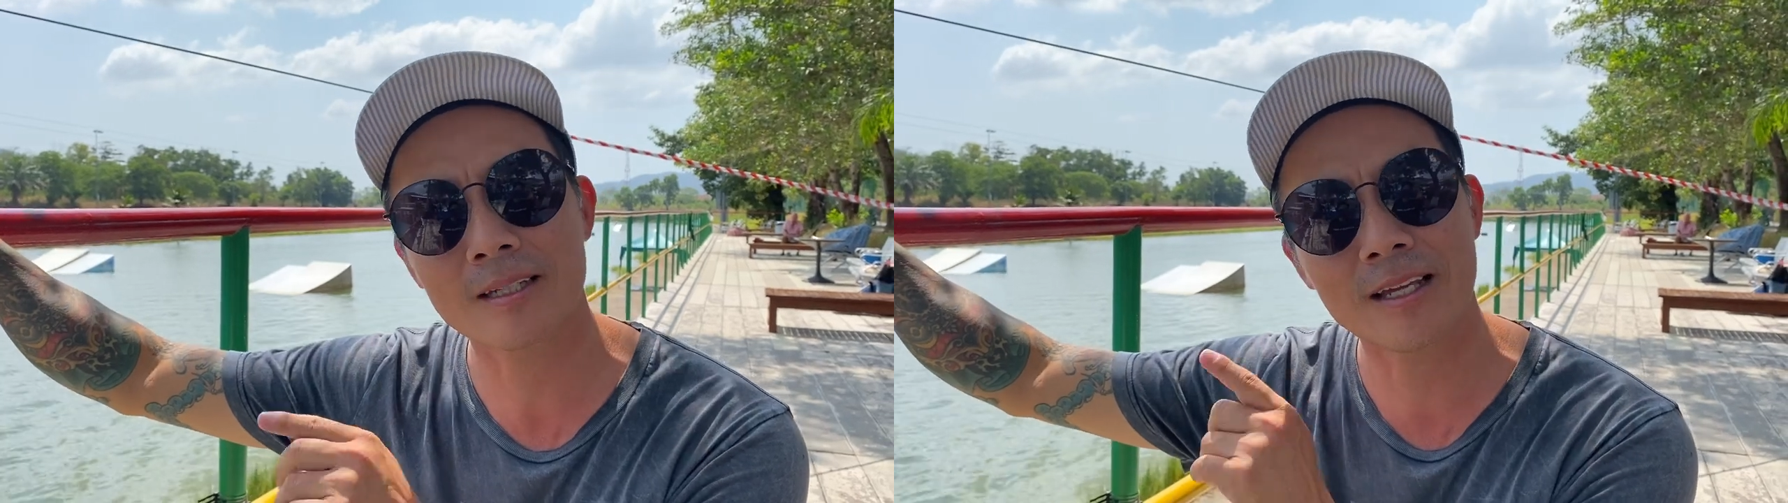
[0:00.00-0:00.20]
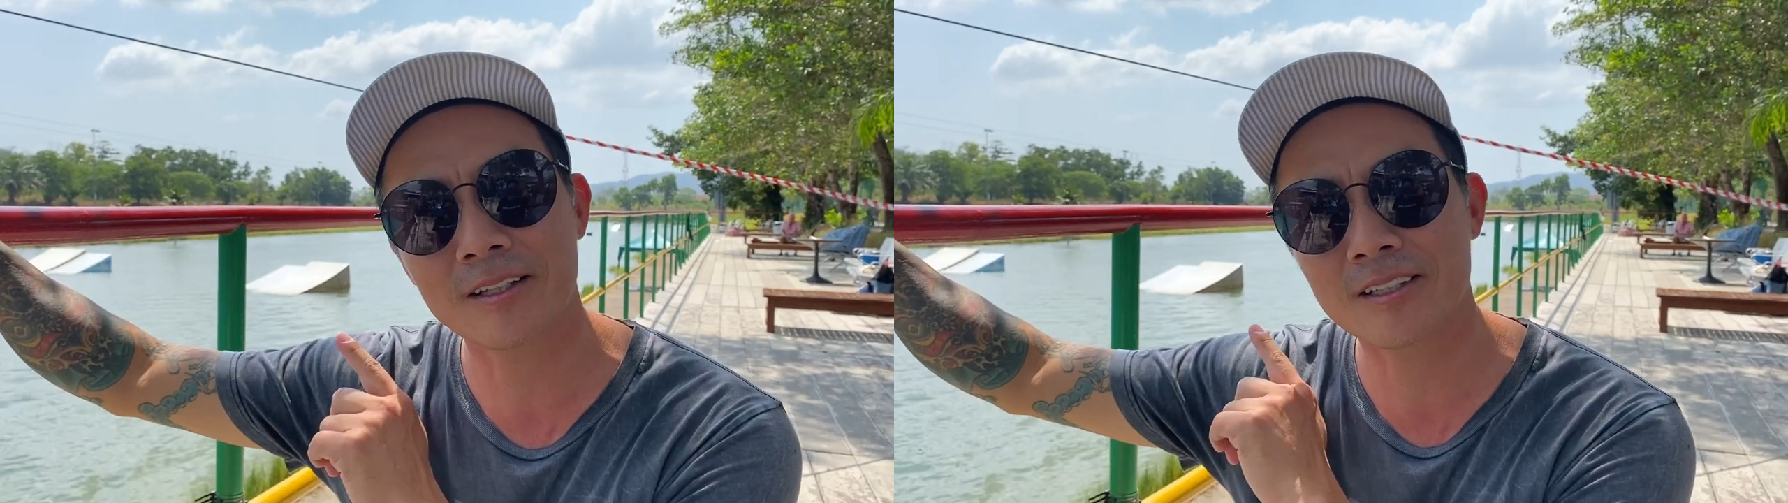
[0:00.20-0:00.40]

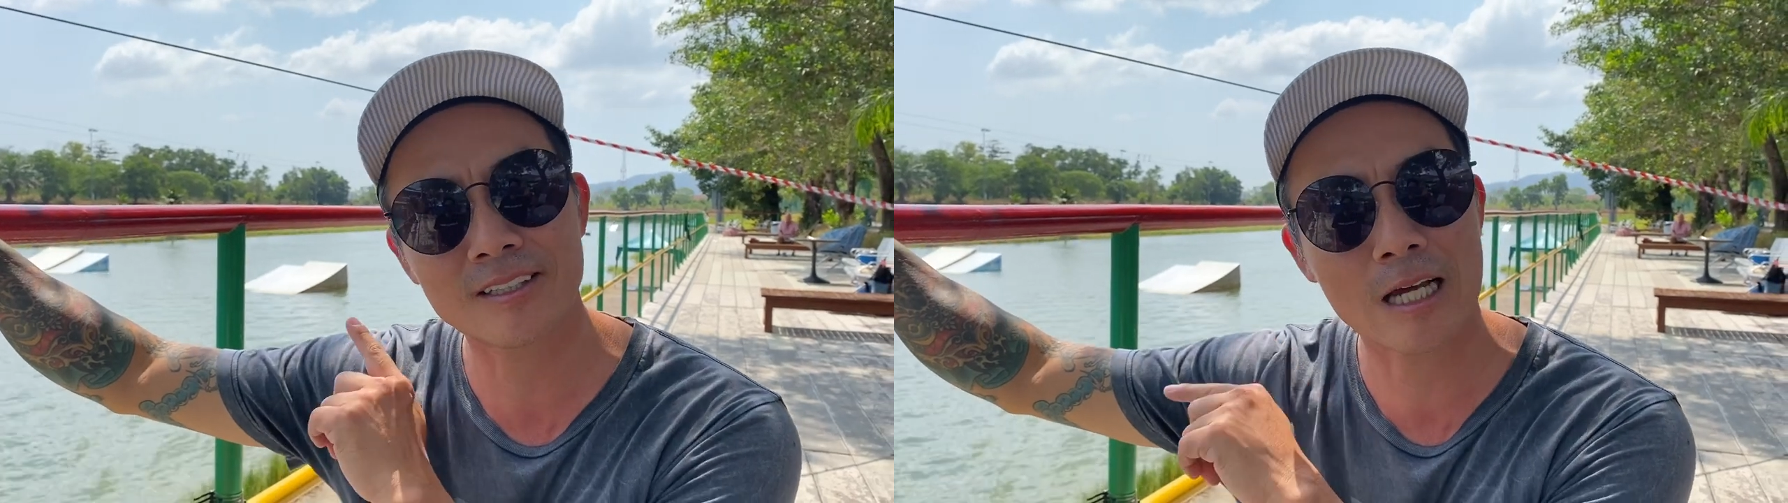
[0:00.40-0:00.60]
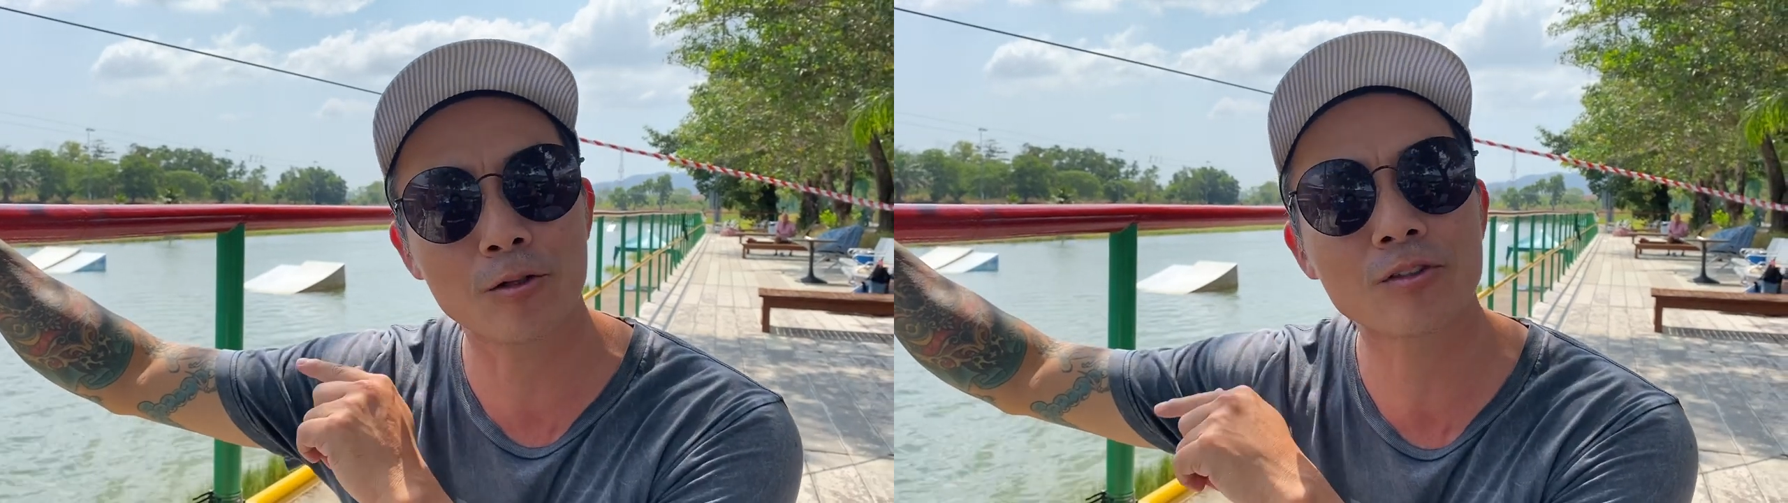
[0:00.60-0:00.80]
I think
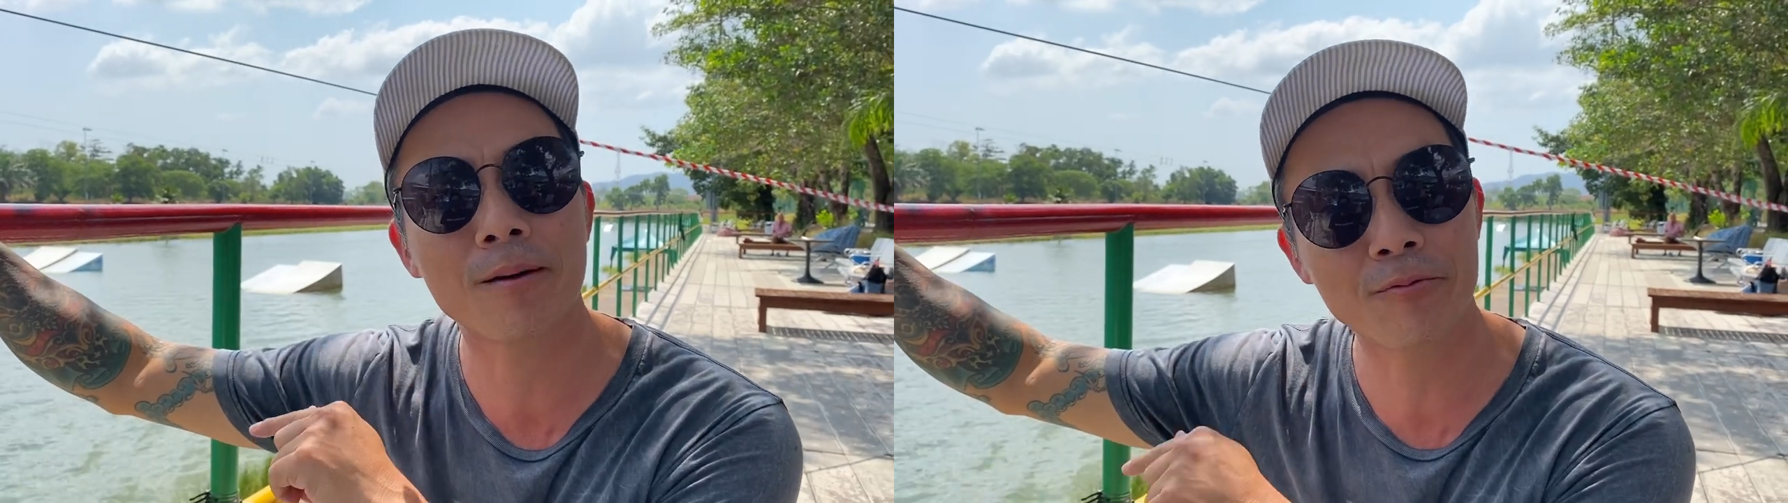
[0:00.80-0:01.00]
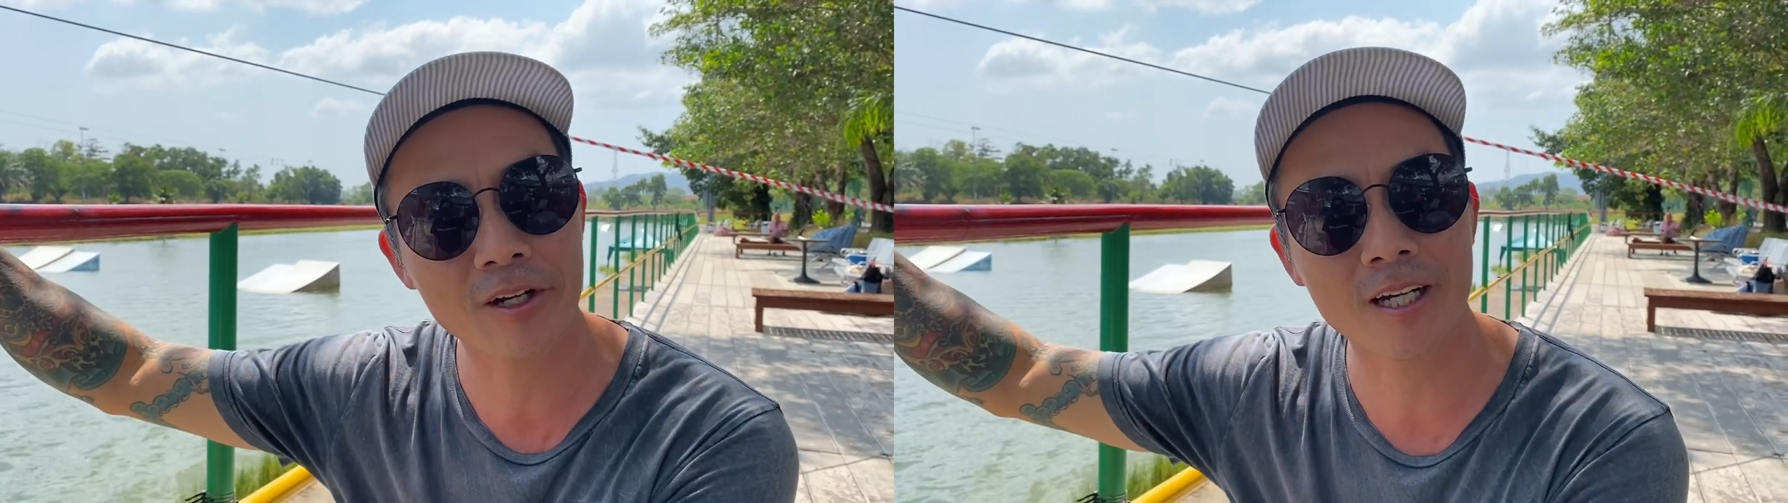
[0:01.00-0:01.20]
South
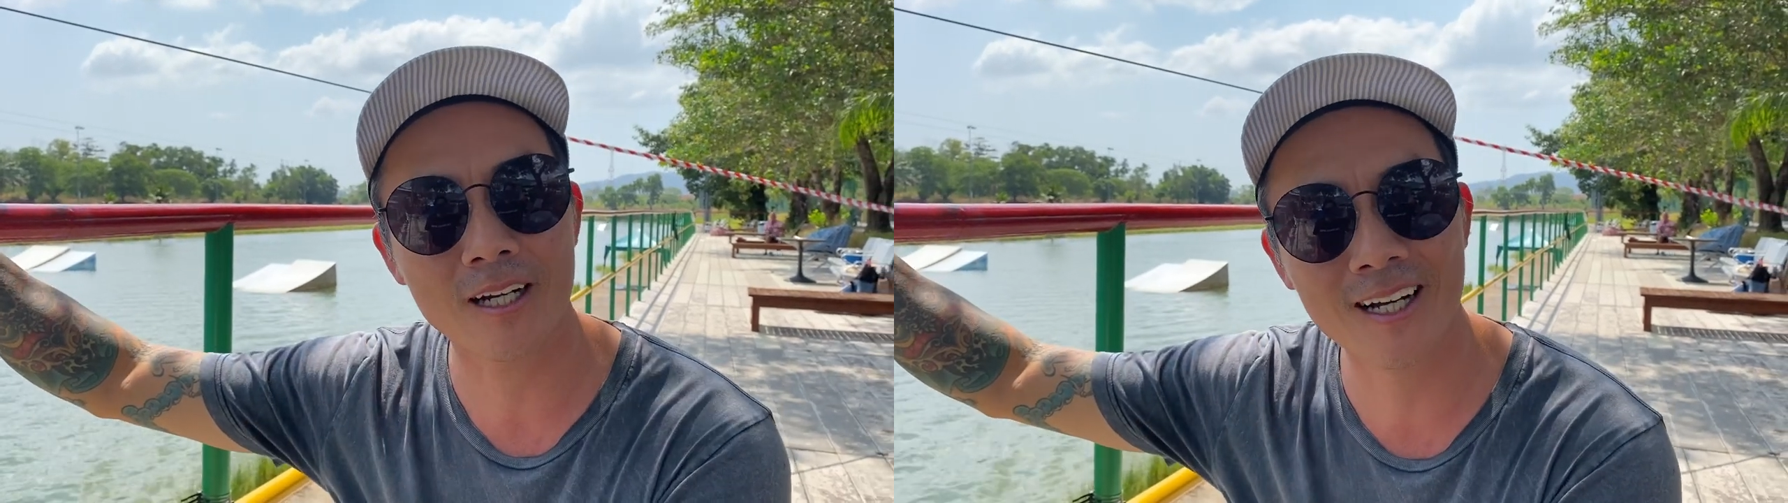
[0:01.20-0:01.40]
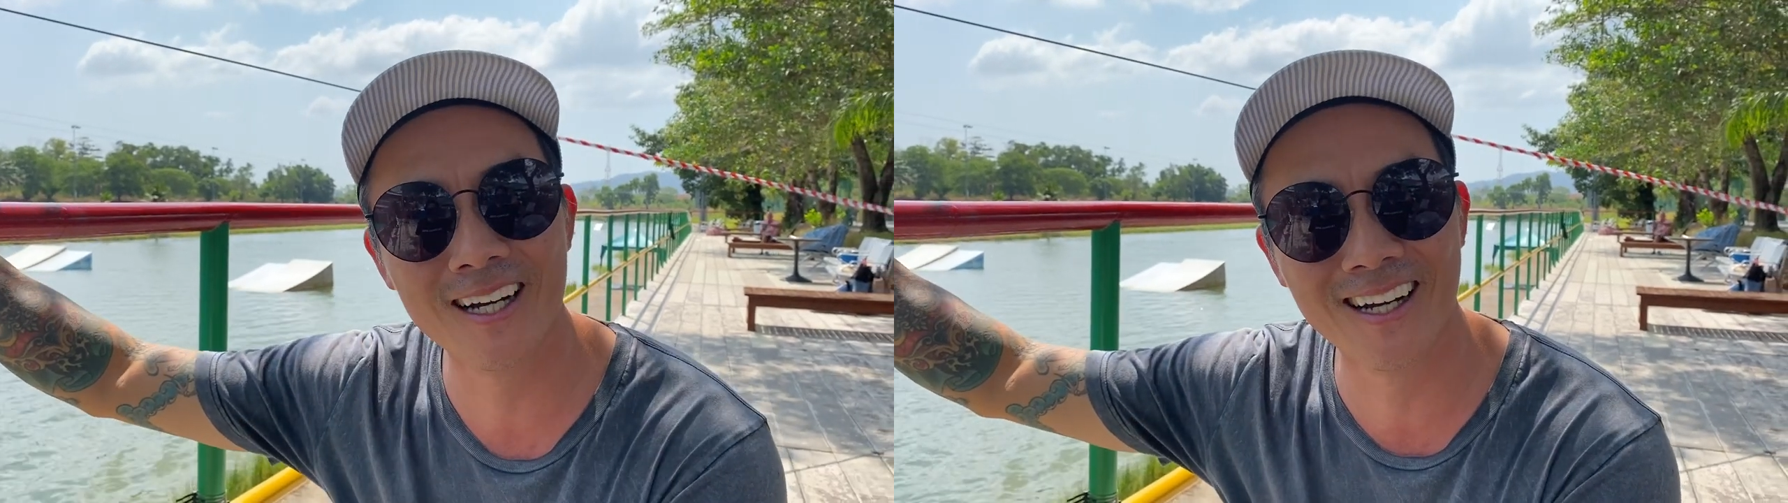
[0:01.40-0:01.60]

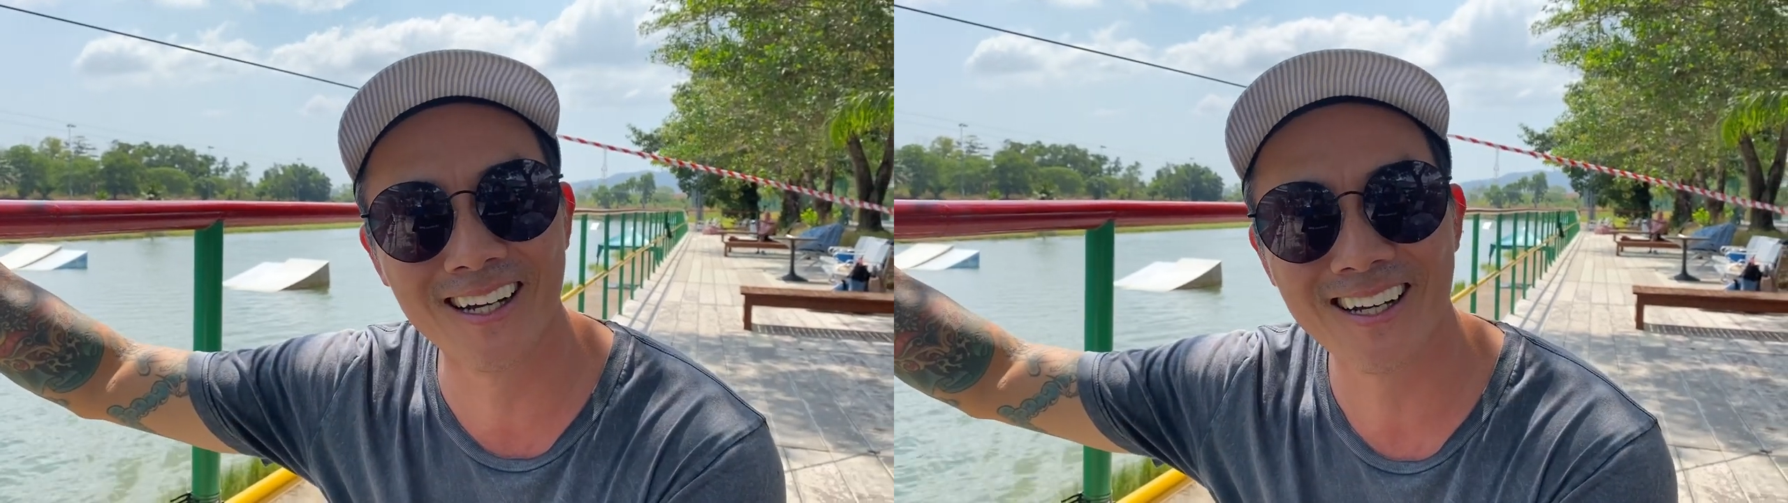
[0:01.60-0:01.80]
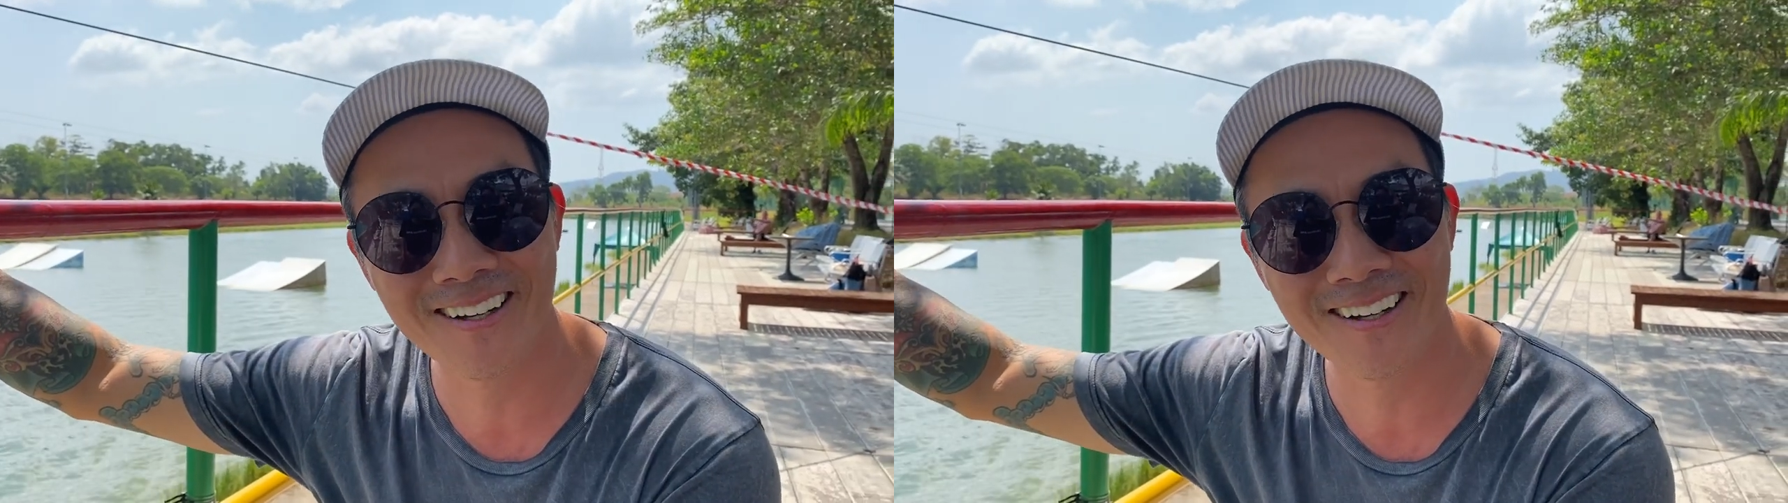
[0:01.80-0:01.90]
Africa.